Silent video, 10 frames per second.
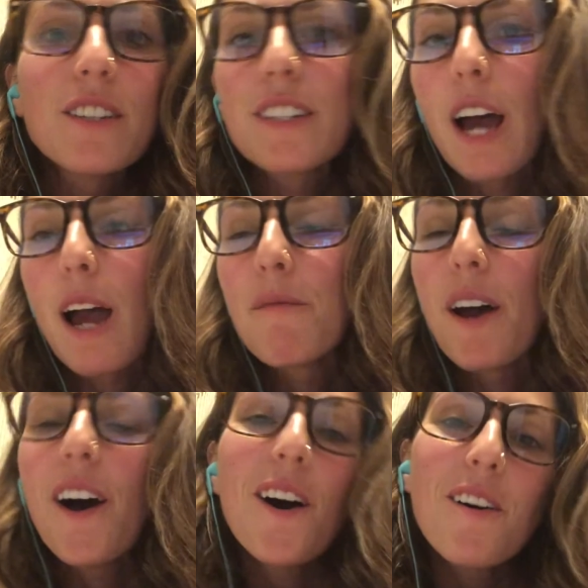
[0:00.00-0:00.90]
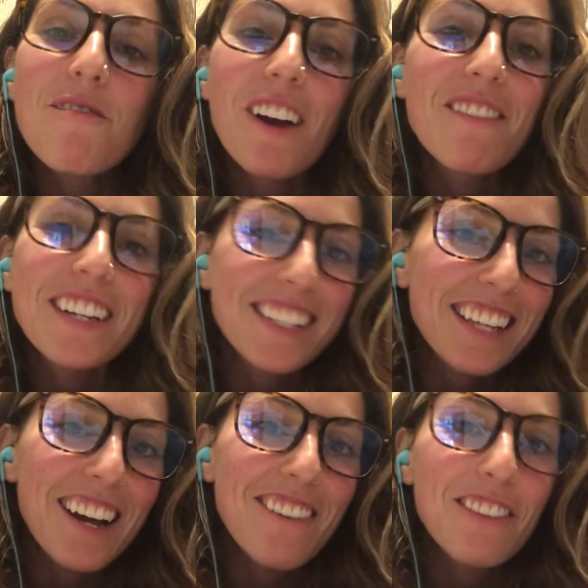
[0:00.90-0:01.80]
time at home by
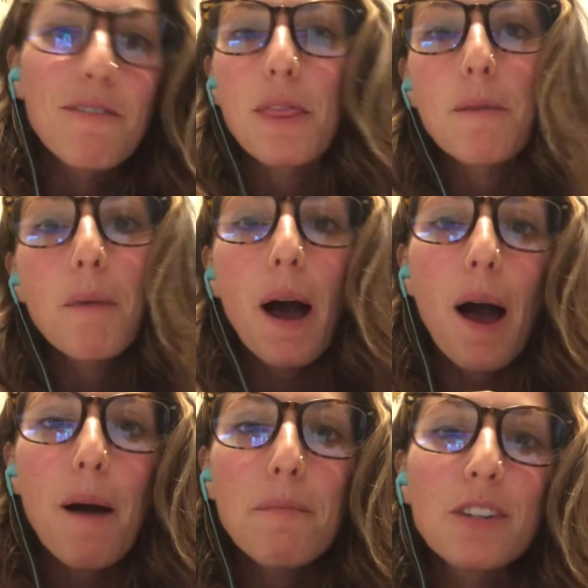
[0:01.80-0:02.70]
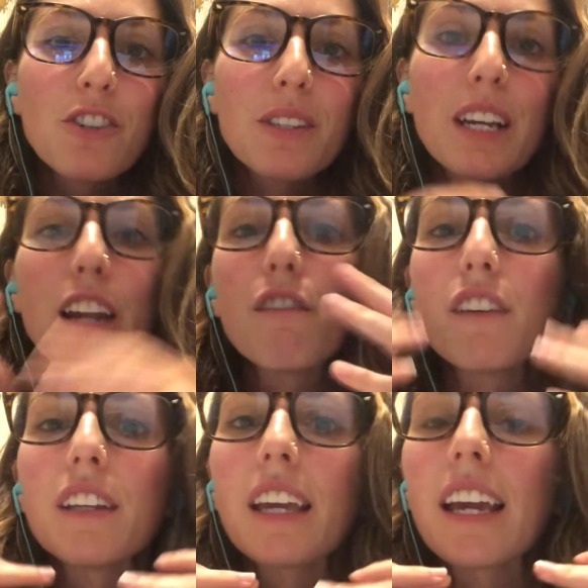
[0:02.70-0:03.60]
myself and with the pup and just kind of
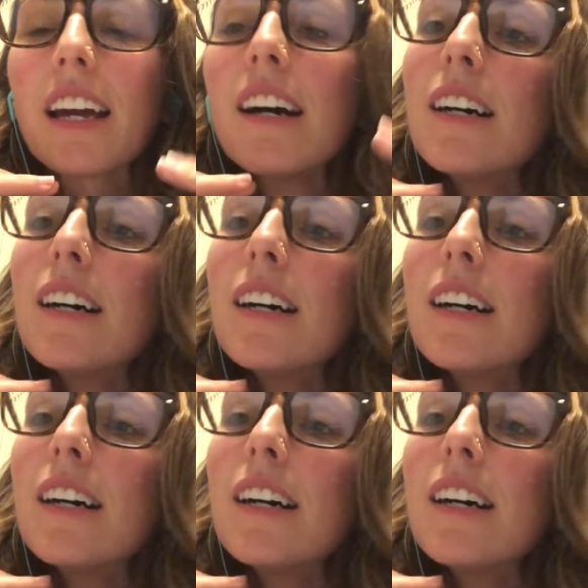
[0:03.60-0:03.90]
feeling